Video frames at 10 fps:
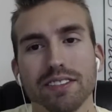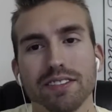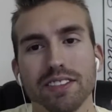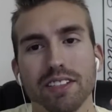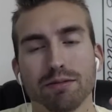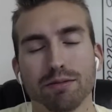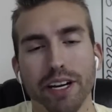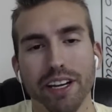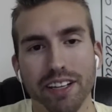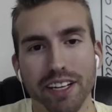
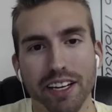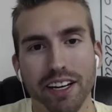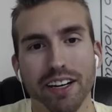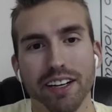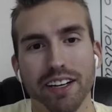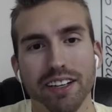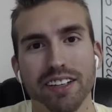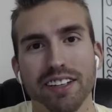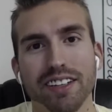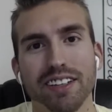really
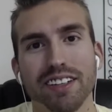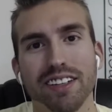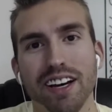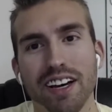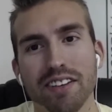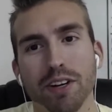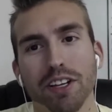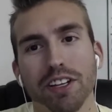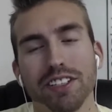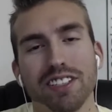
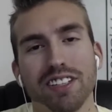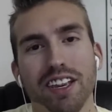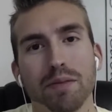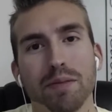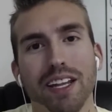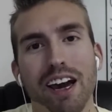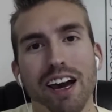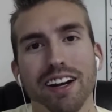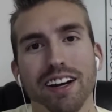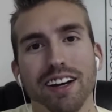really slighted by
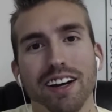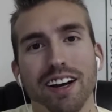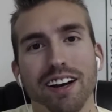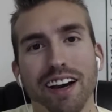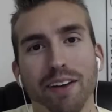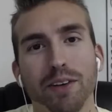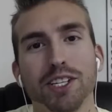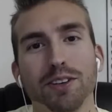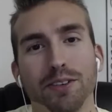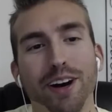that. would
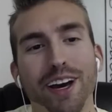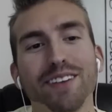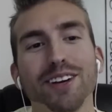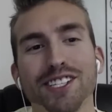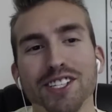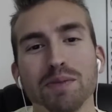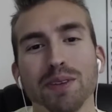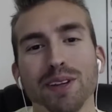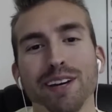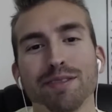you
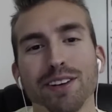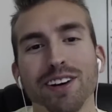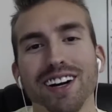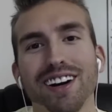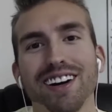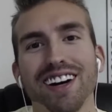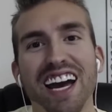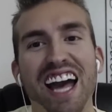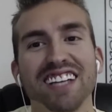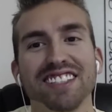play for
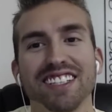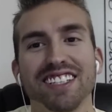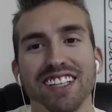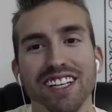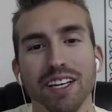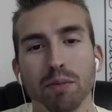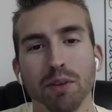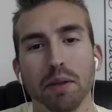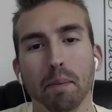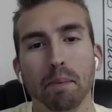as a team
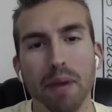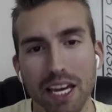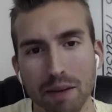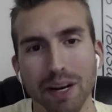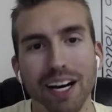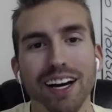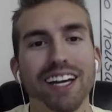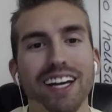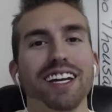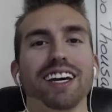with B
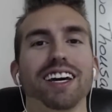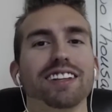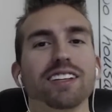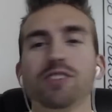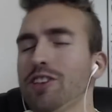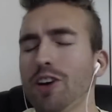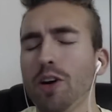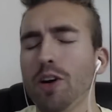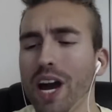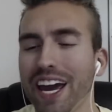behind it? There's no
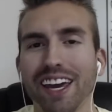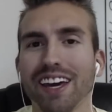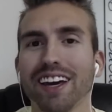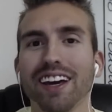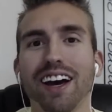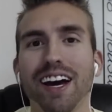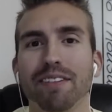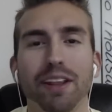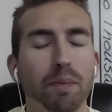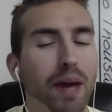way. I'd
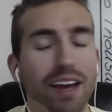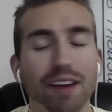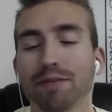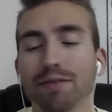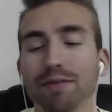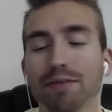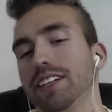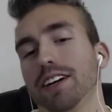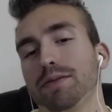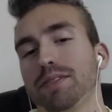rather pay for
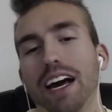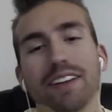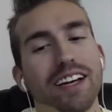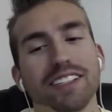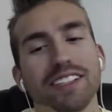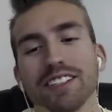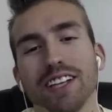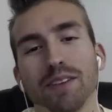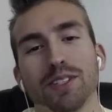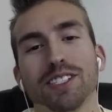myself. That's just,
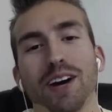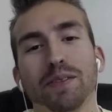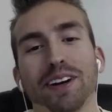I'm stubborn.